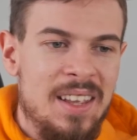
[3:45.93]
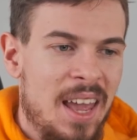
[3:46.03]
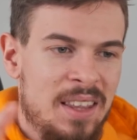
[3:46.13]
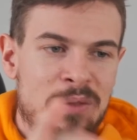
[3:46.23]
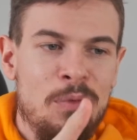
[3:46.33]

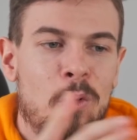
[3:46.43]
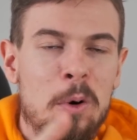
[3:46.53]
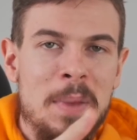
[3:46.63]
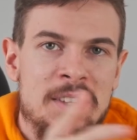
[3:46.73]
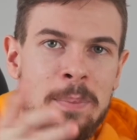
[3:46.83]
and it
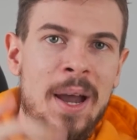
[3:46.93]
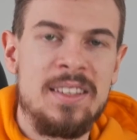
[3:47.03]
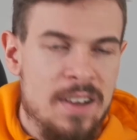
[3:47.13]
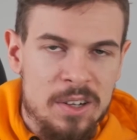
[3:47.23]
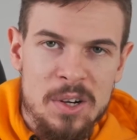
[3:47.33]
formats
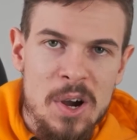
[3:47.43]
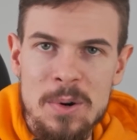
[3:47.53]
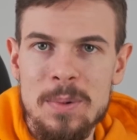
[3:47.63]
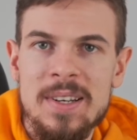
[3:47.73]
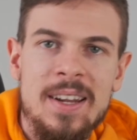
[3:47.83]
Python
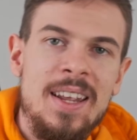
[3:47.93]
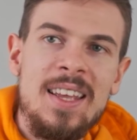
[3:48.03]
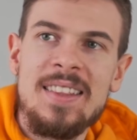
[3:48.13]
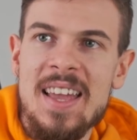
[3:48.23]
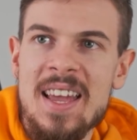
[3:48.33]
code.
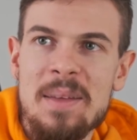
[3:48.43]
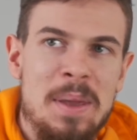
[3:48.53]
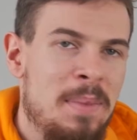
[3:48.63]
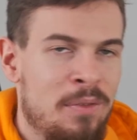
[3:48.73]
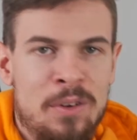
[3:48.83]
Then
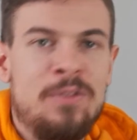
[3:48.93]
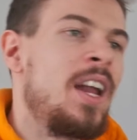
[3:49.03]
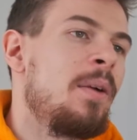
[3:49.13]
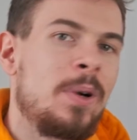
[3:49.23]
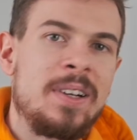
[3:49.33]
maybe for
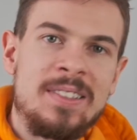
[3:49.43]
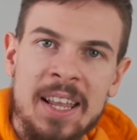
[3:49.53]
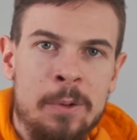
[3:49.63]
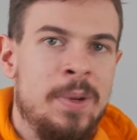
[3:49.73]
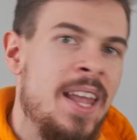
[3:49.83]
frameworks
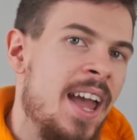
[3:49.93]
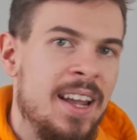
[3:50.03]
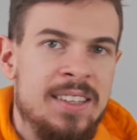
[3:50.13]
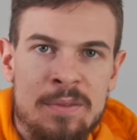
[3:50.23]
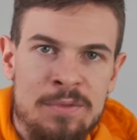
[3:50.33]
like
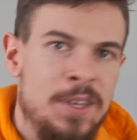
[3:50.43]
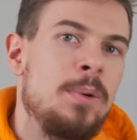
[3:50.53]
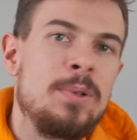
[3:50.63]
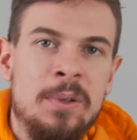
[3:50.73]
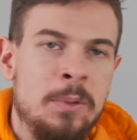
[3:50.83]
React and
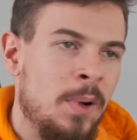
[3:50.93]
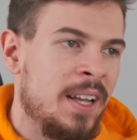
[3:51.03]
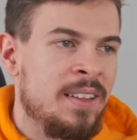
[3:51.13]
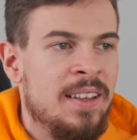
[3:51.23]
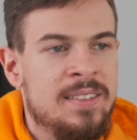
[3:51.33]
Vue, so it
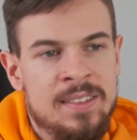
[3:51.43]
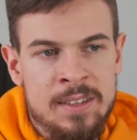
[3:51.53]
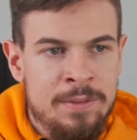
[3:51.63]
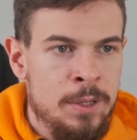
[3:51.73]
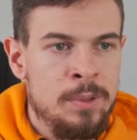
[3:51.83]
recognizes
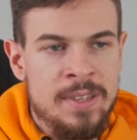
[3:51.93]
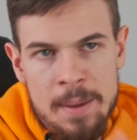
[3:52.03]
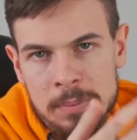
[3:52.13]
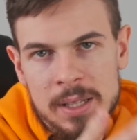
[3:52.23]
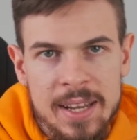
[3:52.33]
the Vue
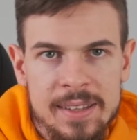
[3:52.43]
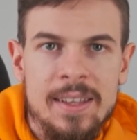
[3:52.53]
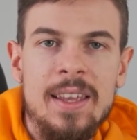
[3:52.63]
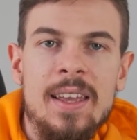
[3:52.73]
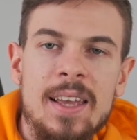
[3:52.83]
template.
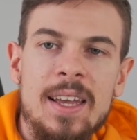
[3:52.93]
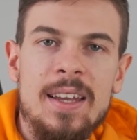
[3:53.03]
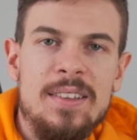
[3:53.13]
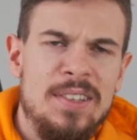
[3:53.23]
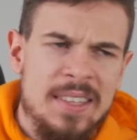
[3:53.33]

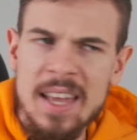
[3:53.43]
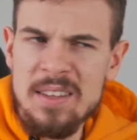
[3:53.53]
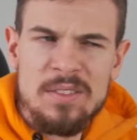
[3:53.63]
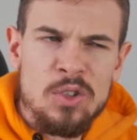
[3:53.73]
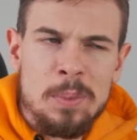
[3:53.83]
Just kind
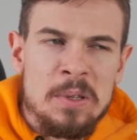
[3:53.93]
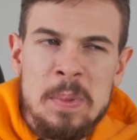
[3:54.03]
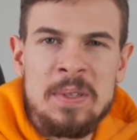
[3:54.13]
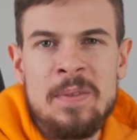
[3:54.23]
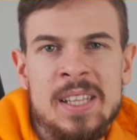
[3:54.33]
of super
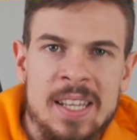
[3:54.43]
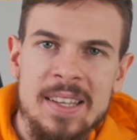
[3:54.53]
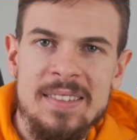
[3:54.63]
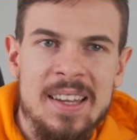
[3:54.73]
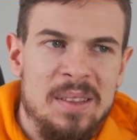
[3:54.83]
specific
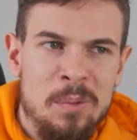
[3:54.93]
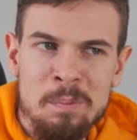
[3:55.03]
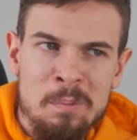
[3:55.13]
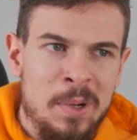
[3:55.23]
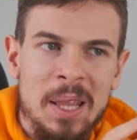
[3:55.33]
things. I
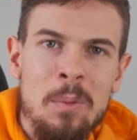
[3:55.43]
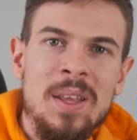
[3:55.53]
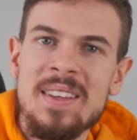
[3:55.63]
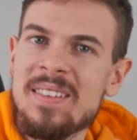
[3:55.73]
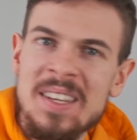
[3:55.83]
don't really
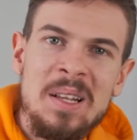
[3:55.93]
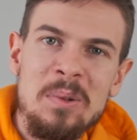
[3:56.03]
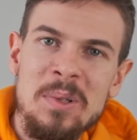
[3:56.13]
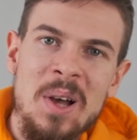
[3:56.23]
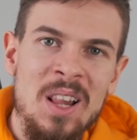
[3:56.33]
want to
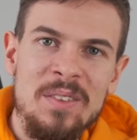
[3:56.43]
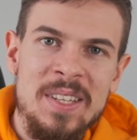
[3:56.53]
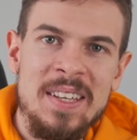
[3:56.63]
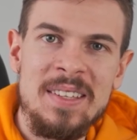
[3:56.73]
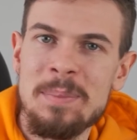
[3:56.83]
include all of
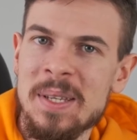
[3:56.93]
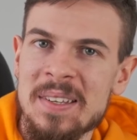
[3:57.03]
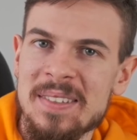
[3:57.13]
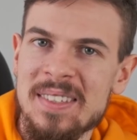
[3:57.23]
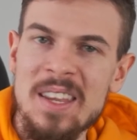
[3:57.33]
these
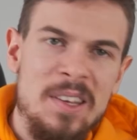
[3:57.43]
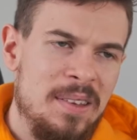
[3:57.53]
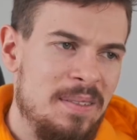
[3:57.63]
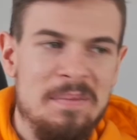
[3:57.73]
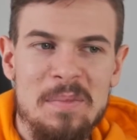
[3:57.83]
because
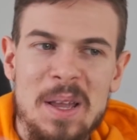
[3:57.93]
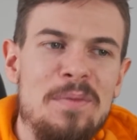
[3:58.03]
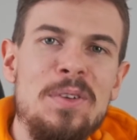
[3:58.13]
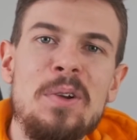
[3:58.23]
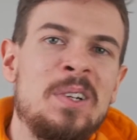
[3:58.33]

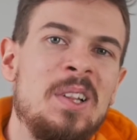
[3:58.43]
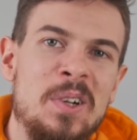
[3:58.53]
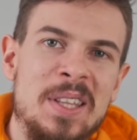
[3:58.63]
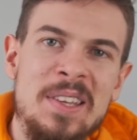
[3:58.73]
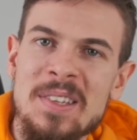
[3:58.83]
if you're
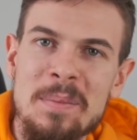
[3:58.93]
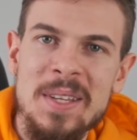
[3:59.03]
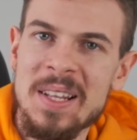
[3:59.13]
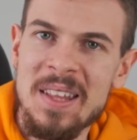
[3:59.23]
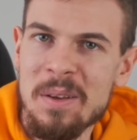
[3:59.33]
learning
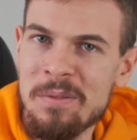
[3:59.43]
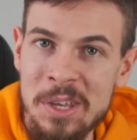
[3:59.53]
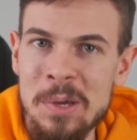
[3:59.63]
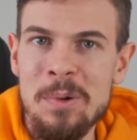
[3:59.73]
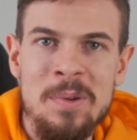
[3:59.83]
something like
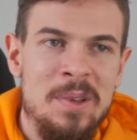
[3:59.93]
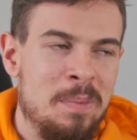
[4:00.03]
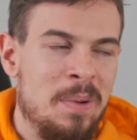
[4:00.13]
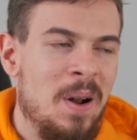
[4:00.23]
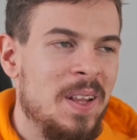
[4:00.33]
Vue, you're
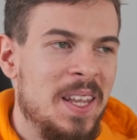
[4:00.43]
probably